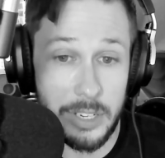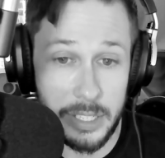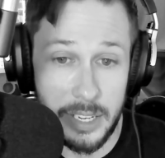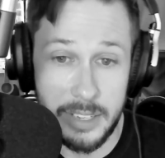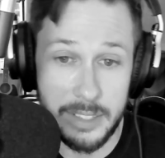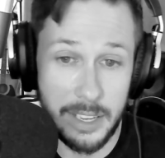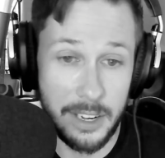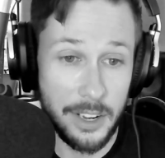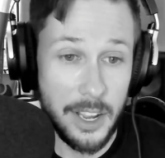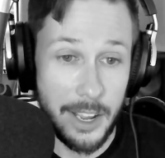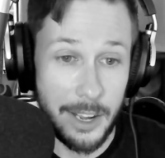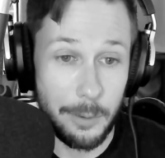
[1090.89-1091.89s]
duct he's in
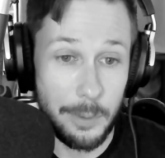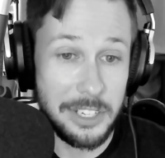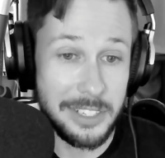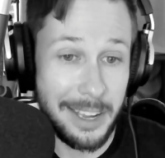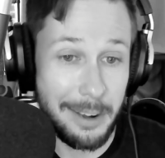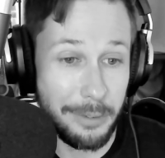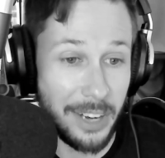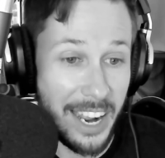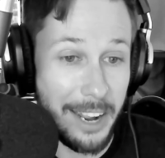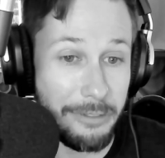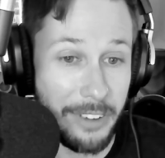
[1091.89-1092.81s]
and reaches out for a high